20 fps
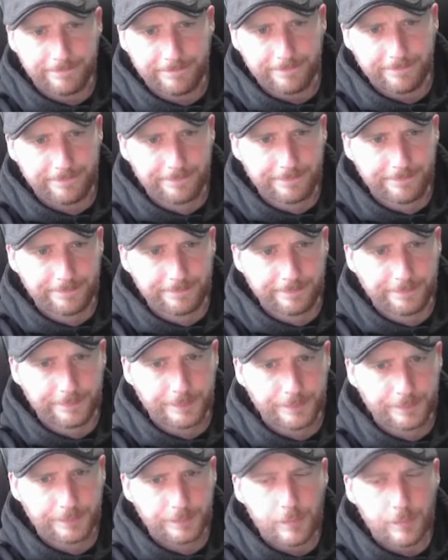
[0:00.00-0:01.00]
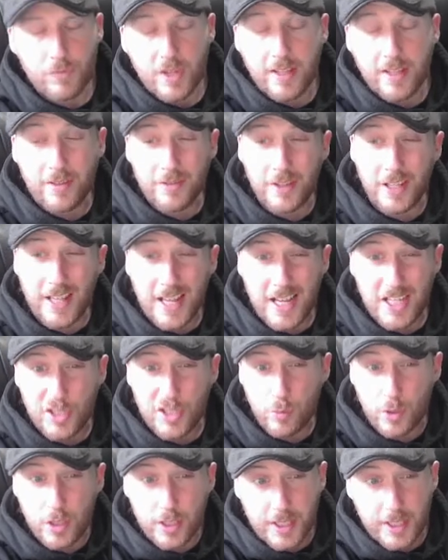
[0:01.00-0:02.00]
The last
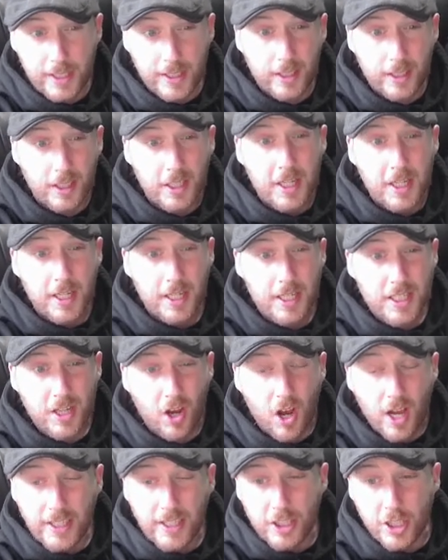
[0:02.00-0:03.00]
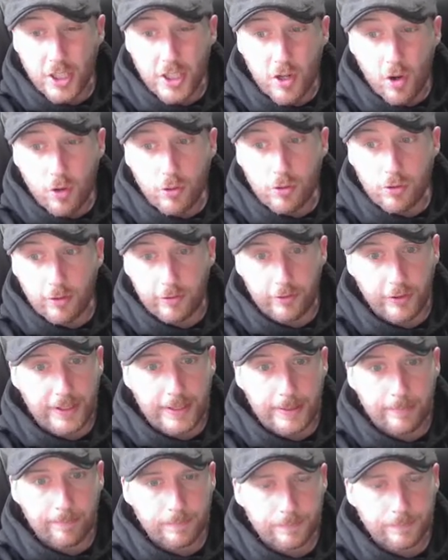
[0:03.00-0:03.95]
word here is iconography.